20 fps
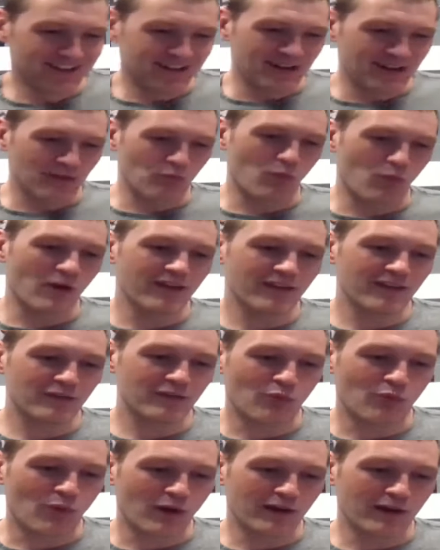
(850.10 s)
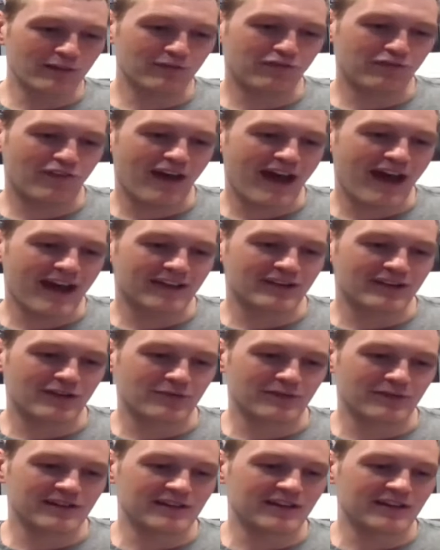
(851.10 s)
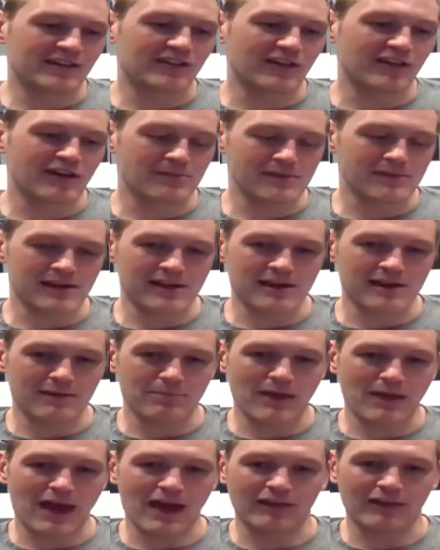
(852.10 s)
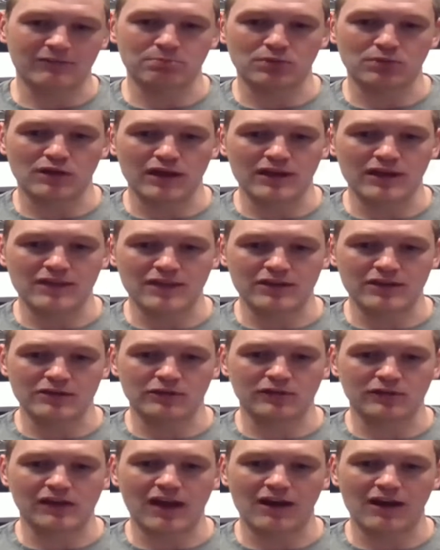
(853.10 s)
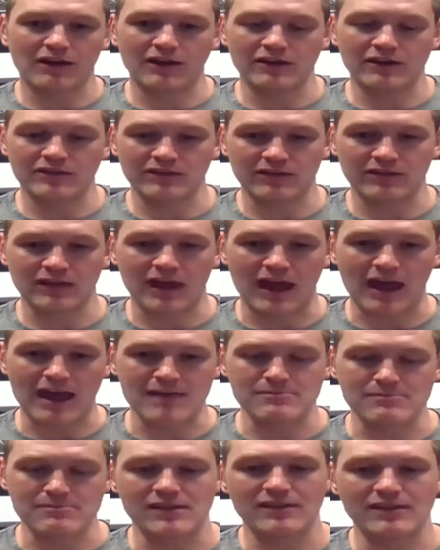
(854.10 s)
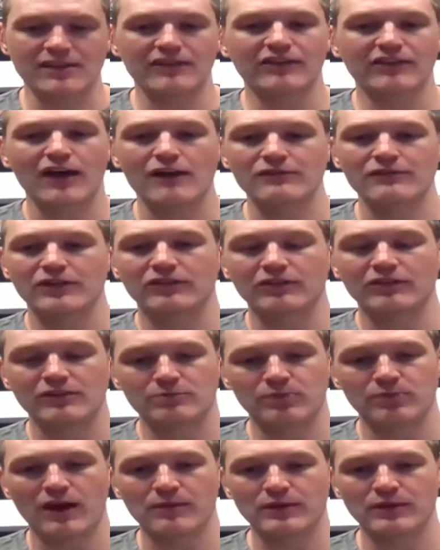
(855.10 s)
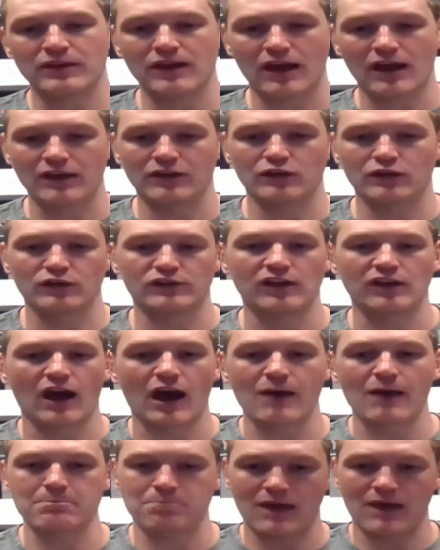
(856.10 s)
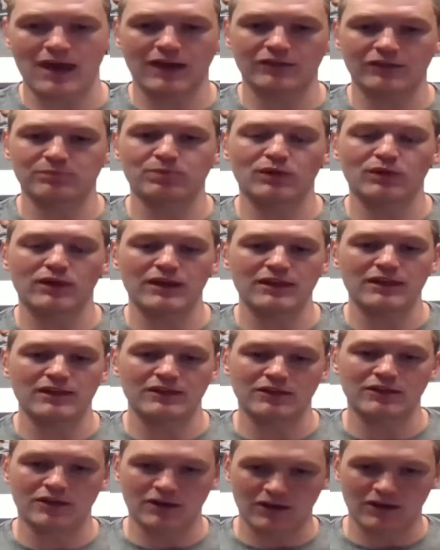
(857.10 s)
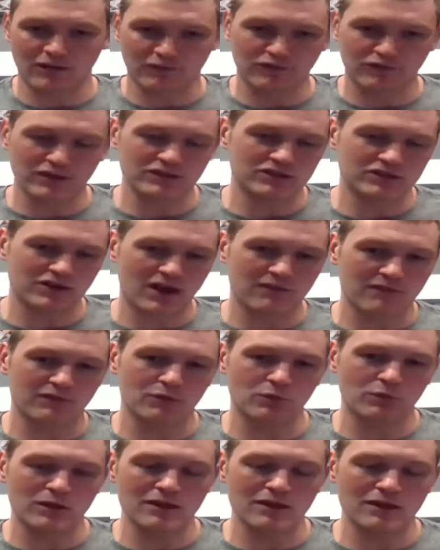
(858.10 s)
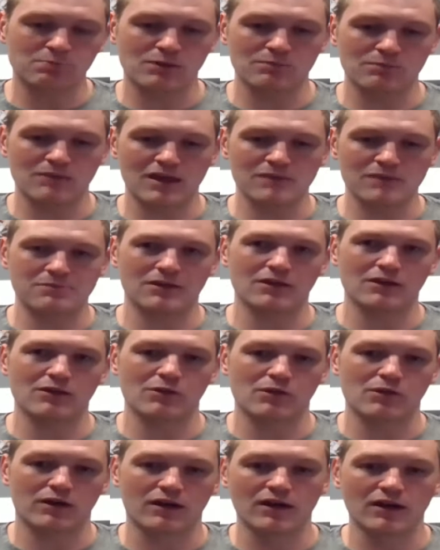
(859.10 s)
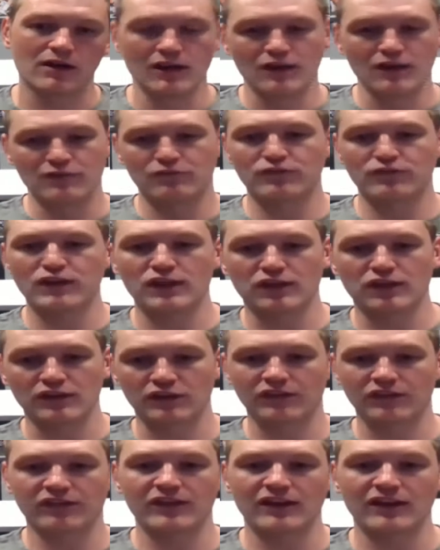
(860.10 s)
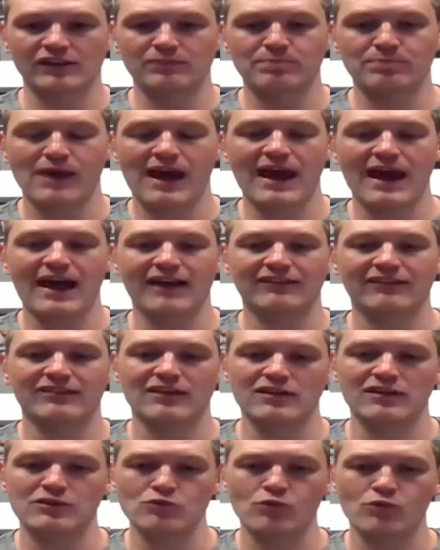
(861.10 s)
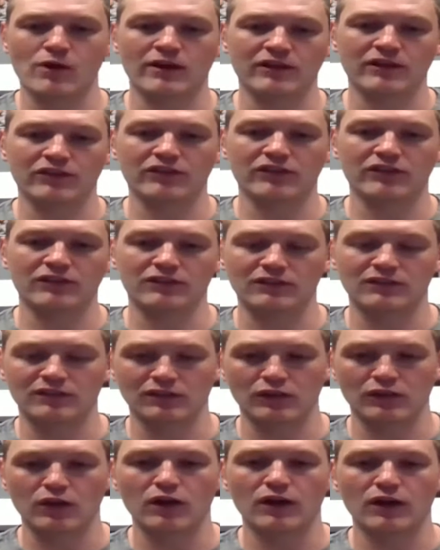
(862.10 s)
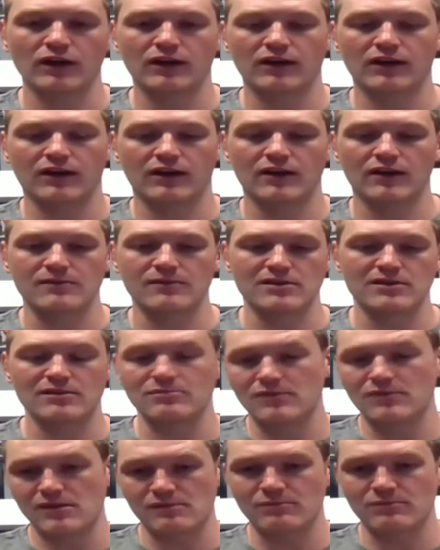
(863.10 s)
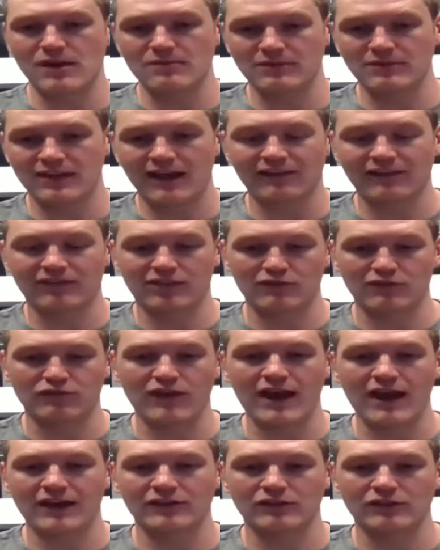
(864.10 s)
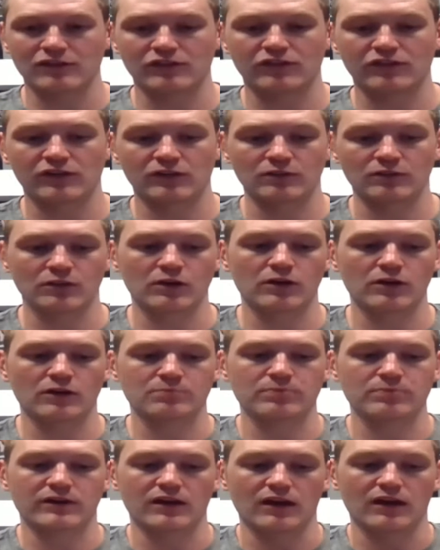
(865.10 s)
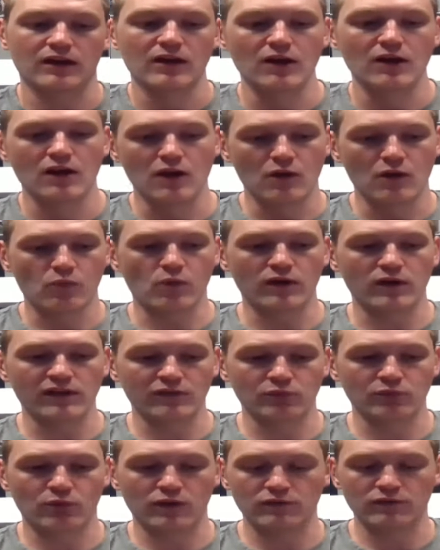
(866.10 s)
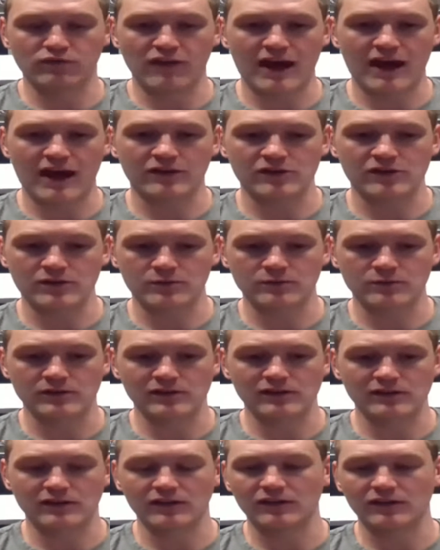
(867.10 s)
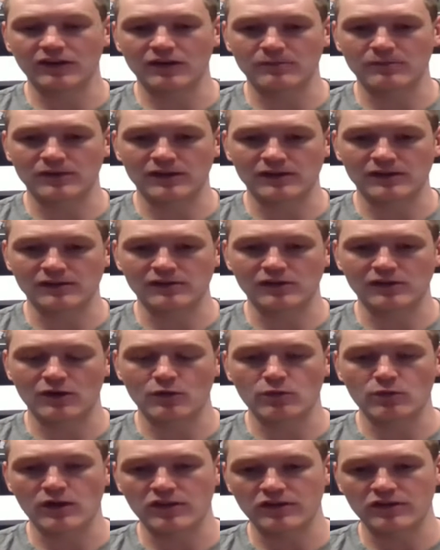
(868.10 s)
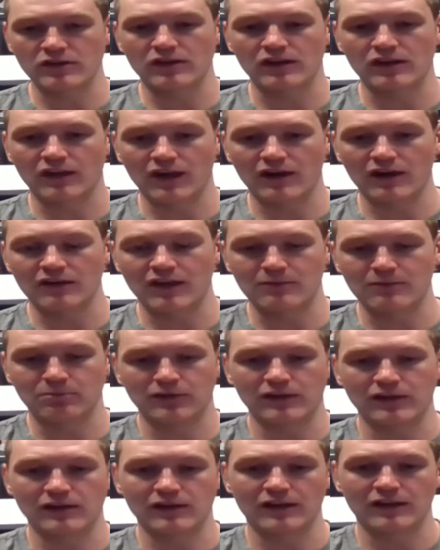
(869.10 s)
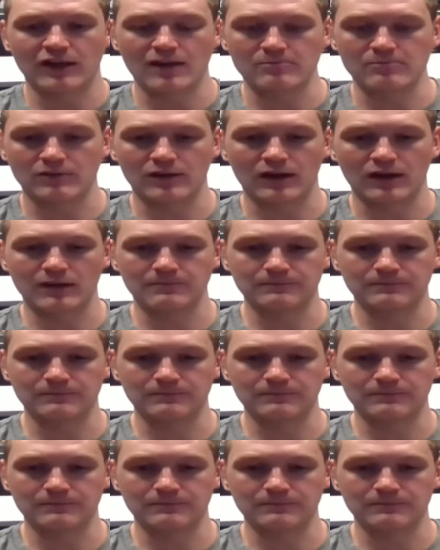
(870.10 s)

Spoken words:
What is one factor when determining a pass play that you'll carry into a game? And this obviously is probably not your top pass play that you're going to feature every week, but maybe your 5th or 6th pass that you want a certain look, and maybe that's the factor, the certain look. But what is one factor to when determining, whether you're going to carry that play into a game or not?